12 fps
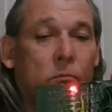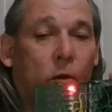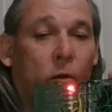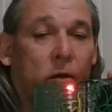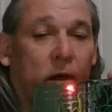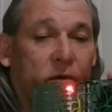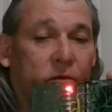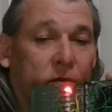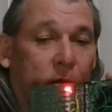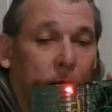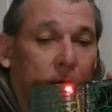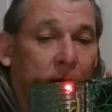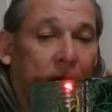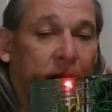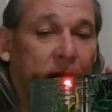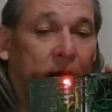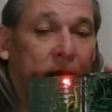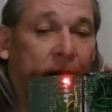Okay, so
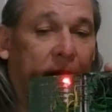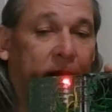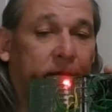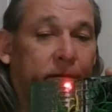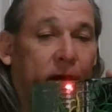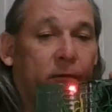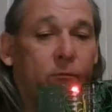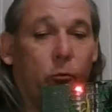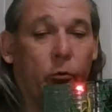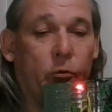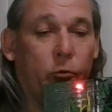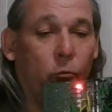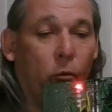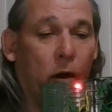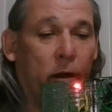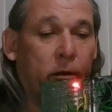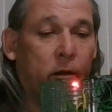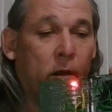
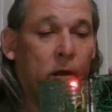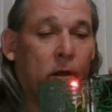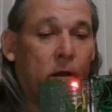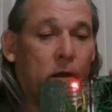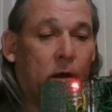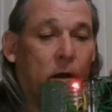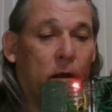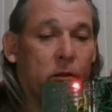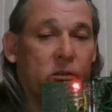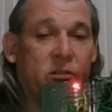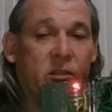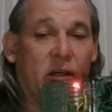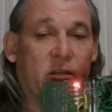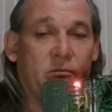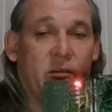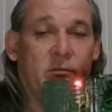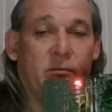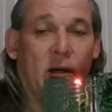9985421. The
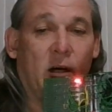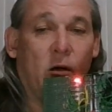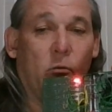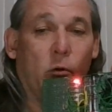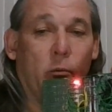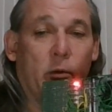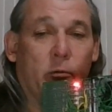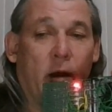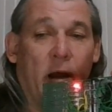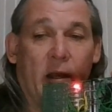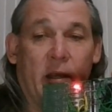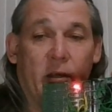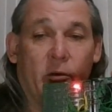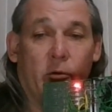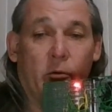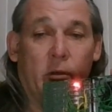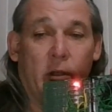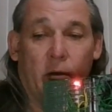CSV file will be right
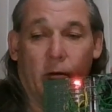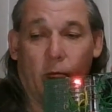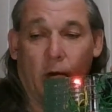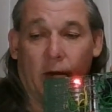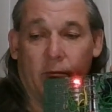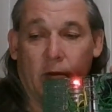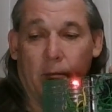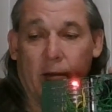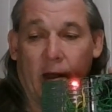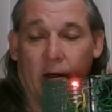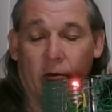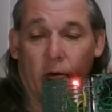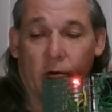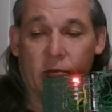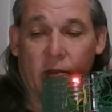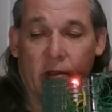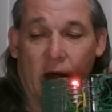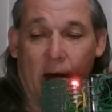here. It will have updated. Notice
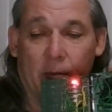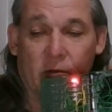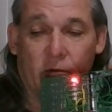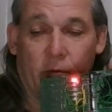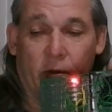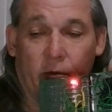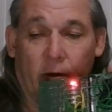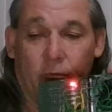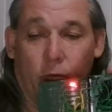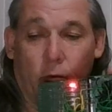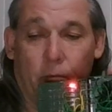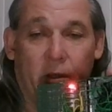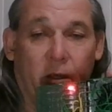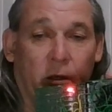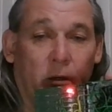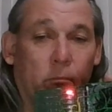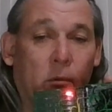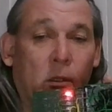the time is 3:34
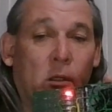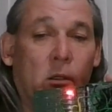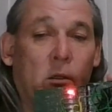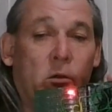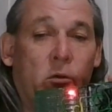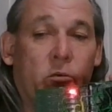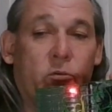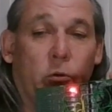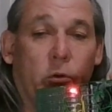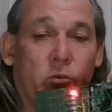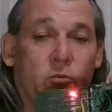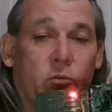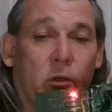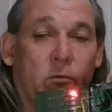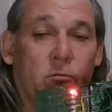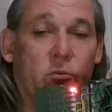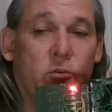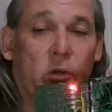p.m. So it should
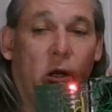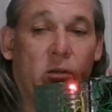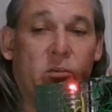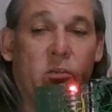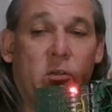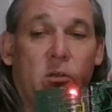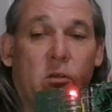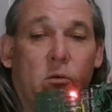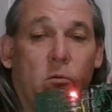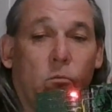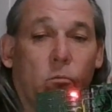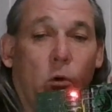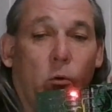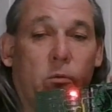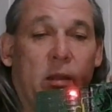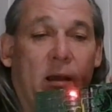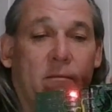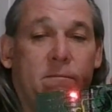have just wrote
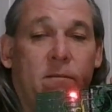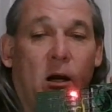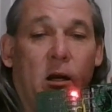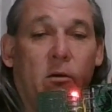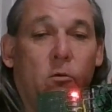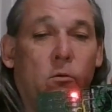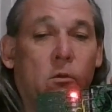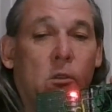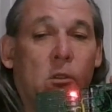that file,